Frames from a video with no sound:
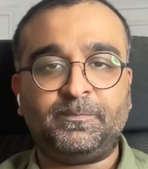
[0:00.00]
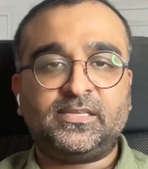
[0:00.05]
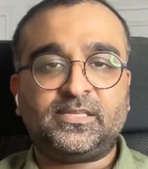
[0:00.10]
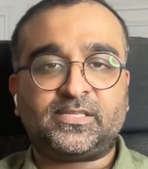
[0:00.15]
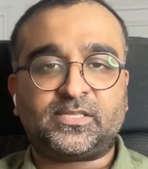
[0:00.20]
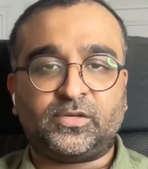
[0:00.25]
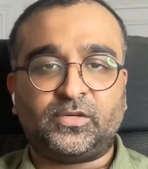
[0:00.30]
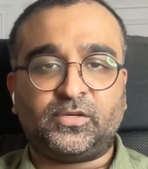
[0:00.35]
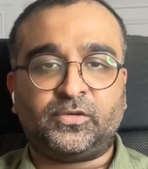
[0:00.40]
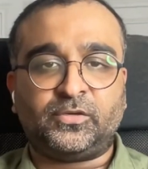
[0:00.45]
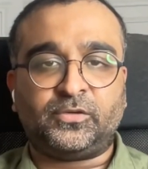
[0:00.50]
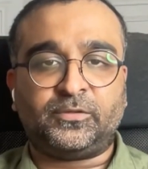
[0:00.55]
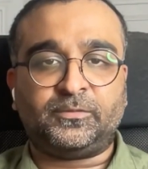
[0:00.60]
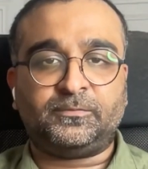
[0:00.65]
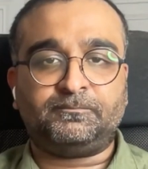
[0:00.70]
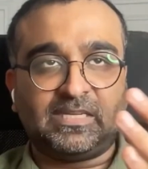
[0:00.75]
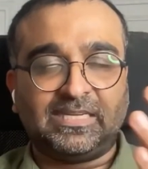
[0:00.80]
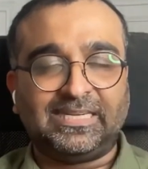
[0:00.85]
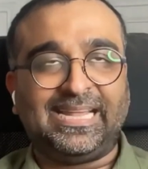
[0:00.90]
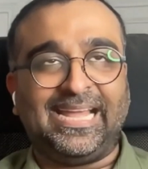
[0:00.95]
So
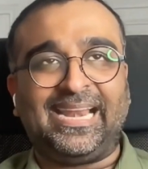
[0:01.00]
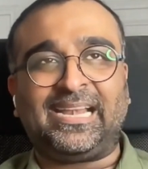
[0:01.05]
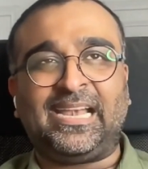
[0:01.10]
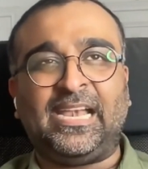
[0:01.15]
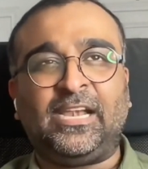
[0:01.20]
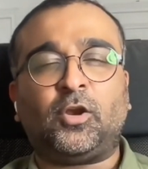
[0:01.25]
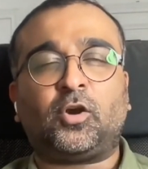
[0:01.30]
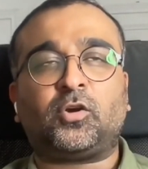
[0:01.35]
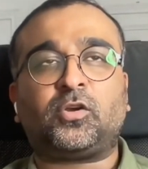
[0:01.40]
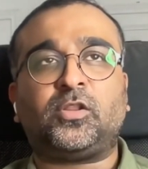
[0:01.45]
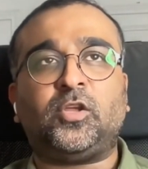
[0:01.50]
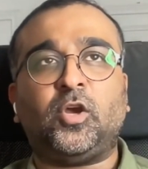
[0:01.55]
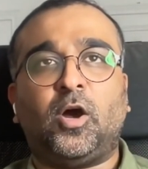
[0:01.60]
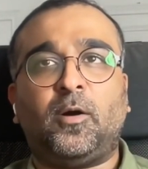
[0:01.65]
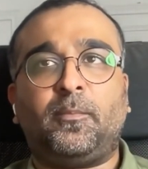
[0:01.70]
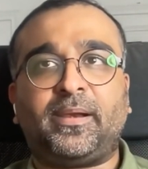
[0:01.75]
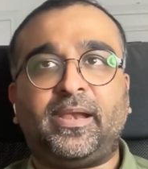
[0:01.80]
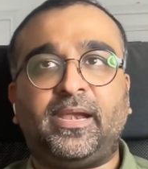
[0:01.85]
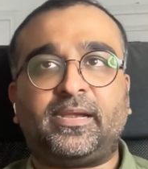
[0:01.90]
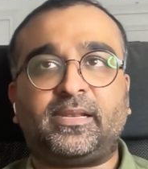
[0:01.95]
directly talk to the
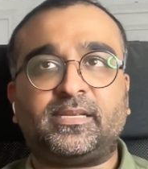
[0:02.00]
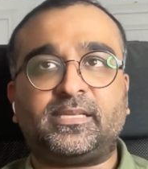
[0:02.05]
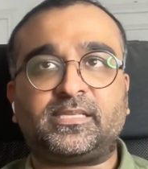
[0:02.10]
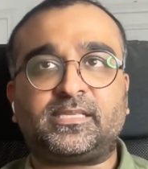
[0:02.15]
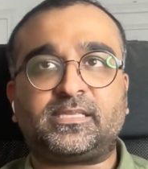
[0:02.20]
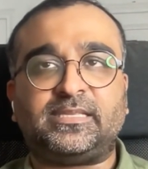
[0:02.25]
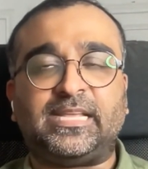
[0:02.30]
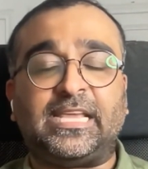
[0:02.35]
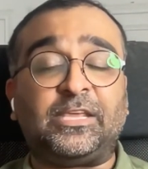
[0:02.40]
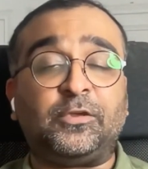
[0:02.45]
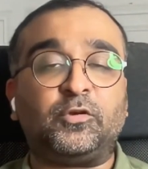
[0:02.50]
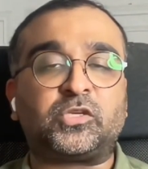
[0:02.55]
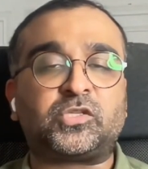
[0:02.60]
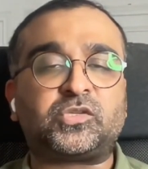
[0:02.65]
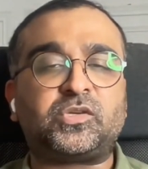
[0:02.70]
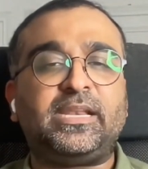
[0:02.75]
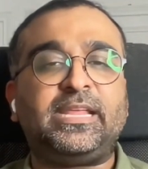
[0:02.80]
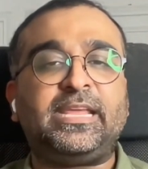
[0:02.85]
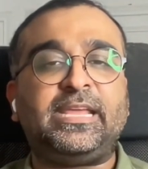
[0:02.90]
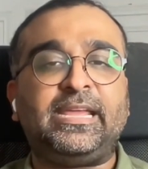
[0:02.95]
operators. They
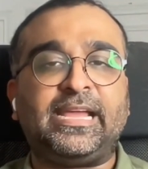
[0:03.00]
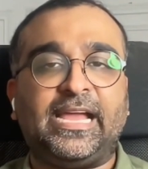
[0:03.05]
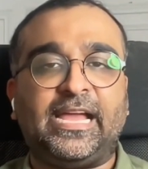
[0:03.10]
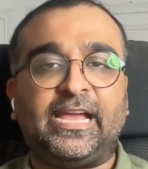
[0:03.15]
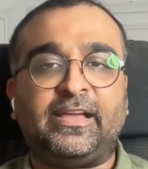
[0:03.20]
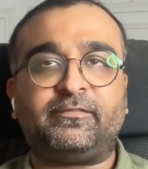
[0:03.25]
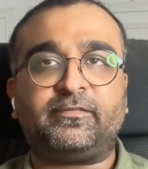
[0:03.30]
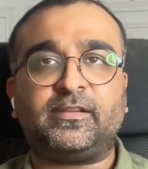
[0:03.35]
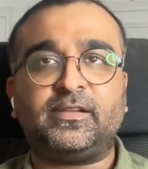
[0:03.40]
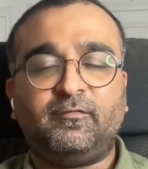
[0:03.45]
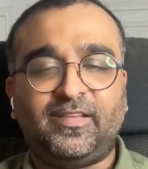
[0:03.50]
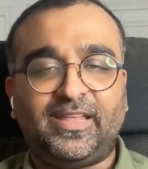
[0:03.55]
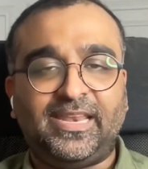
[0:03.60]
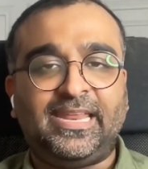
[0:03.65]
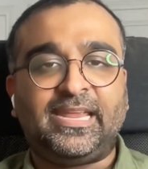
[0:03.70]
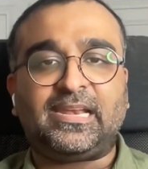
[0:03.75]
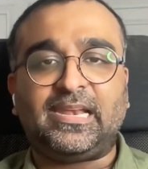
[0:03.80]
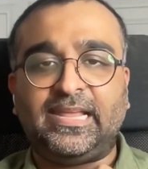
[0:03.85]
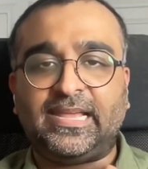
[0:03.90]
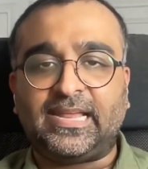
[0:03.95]
usually have
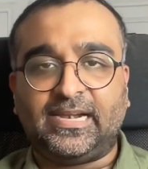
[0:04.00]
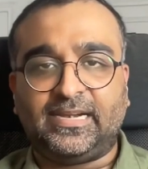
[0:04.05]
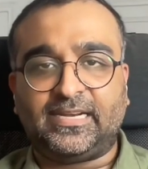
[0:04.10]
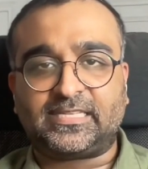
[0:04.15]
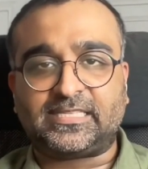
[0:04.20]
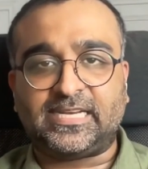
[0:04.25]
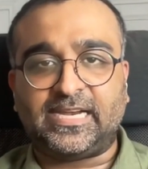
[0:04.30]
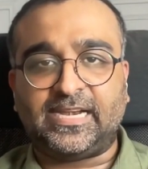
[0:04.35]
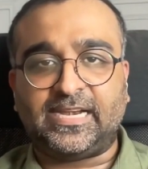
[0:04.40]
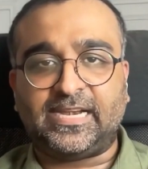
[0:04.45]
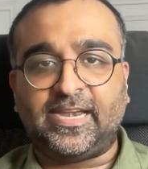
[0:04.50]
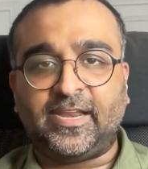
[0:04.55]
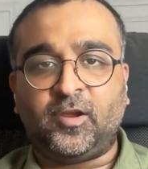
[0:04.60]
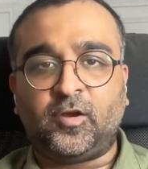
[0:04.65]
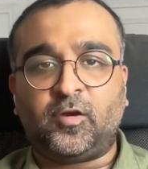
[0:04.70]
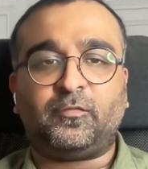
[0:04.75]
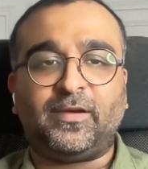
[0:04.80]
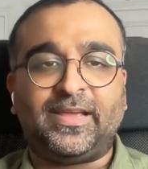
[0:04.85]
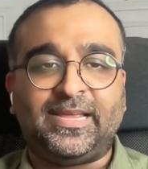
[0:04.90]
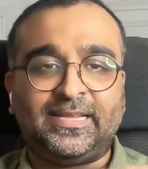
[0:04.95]
very clear understanding of
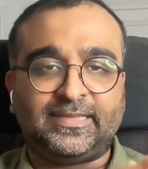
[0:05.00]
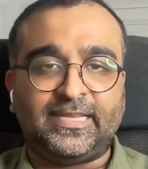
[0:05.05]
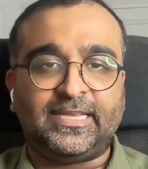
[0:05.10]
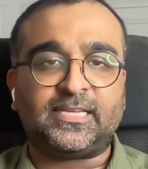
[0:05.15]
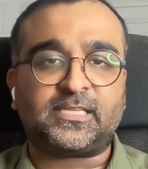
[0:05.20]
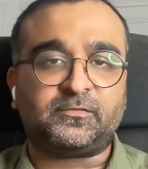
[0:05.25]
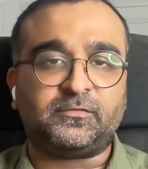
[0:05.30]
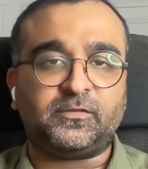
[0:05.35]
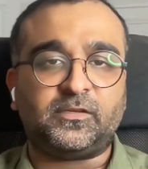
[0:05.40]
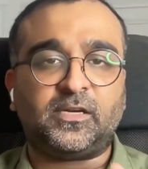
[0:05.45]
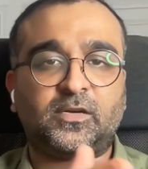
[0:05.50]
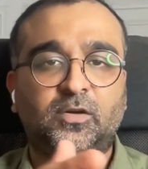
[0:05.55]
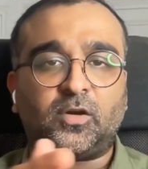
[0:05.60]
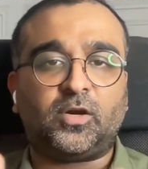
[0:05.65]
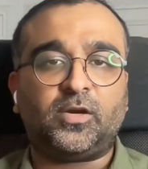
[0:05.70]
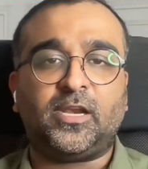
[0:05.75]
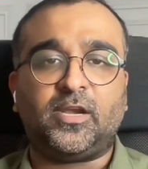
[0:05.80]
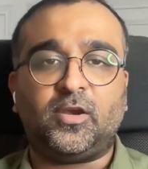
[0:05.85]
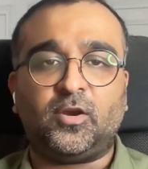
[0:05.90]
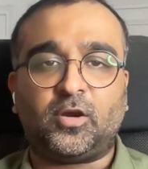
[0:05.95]
why things work or
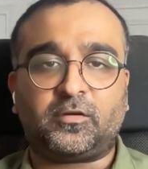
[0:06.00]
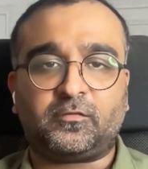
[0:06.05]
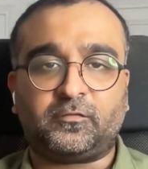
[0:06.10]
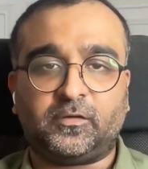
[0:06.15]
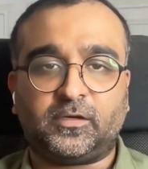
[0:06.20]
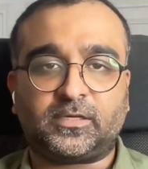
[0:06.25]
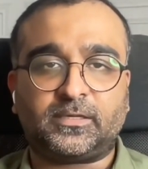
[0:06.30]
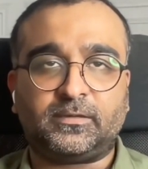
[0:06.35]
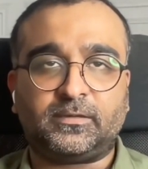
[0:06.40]
did not work.